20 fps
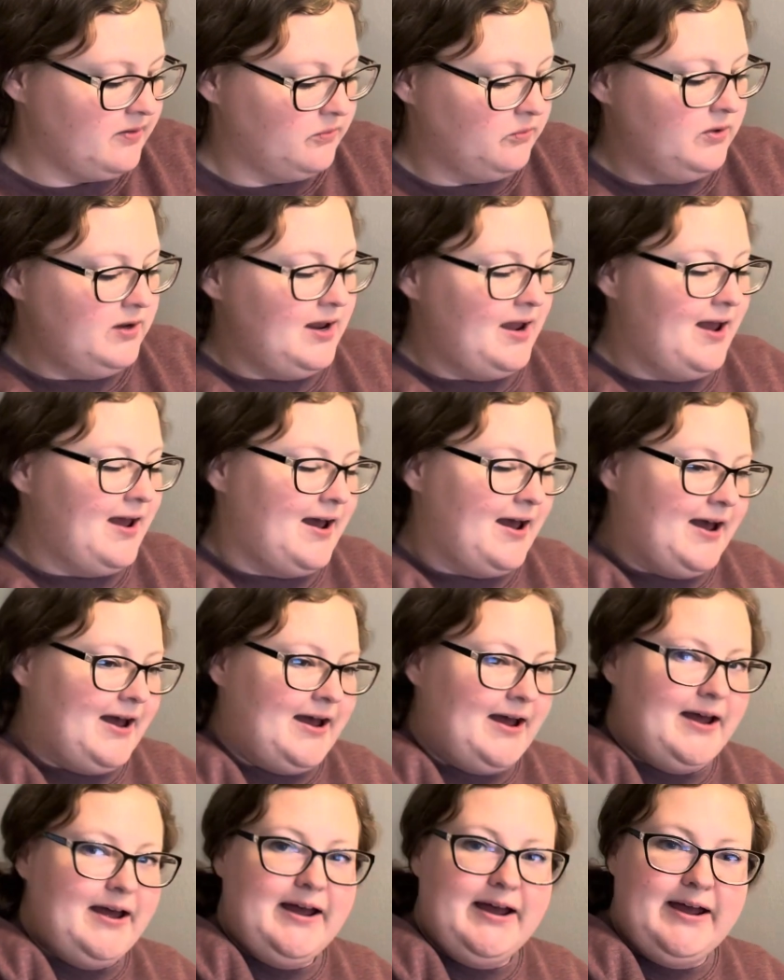We
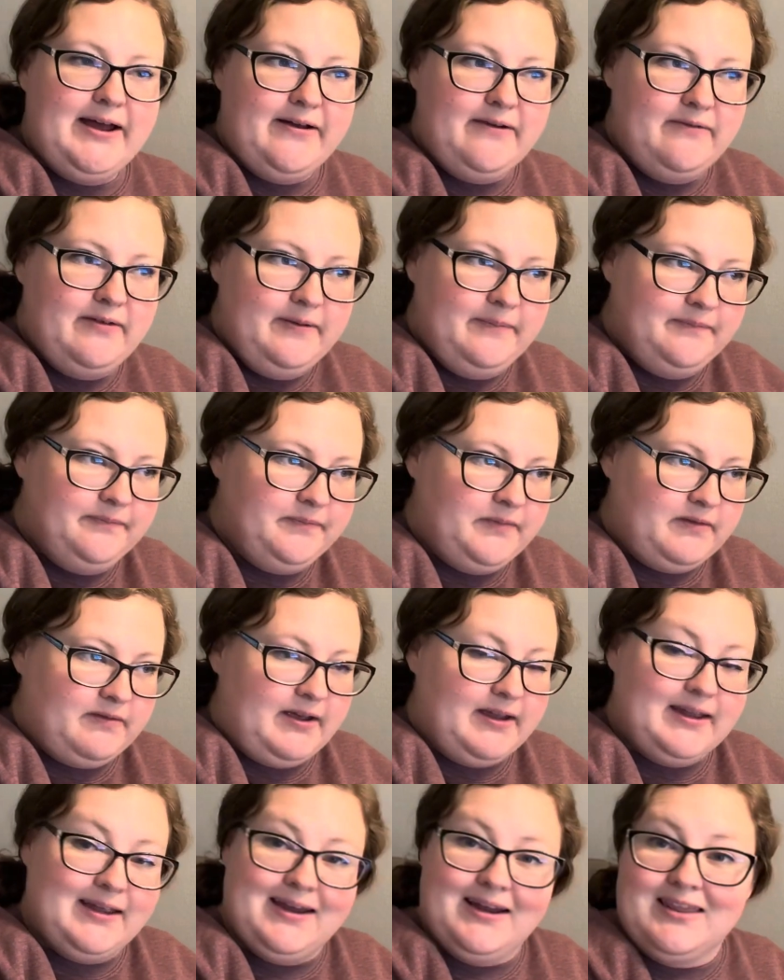have, if I
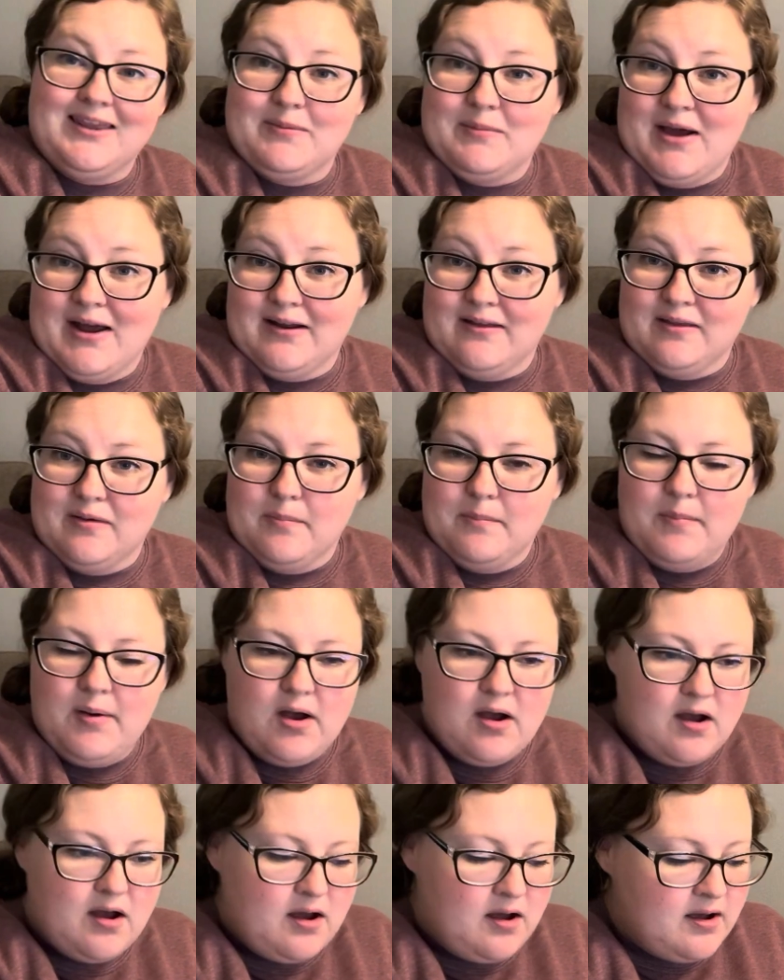can get them out of the
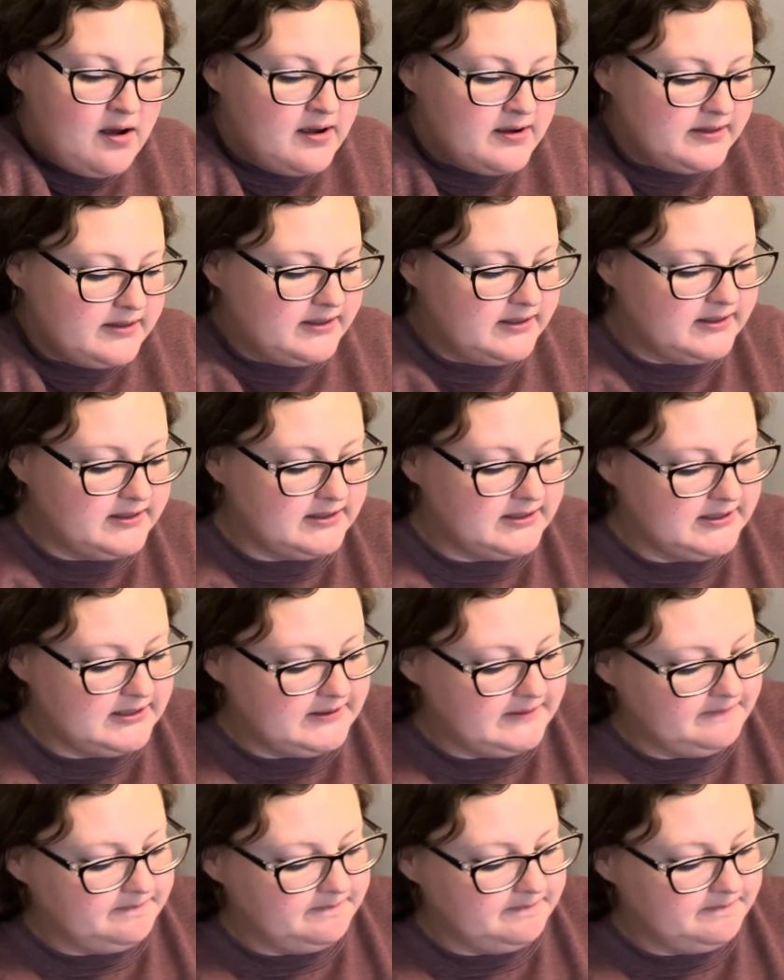box,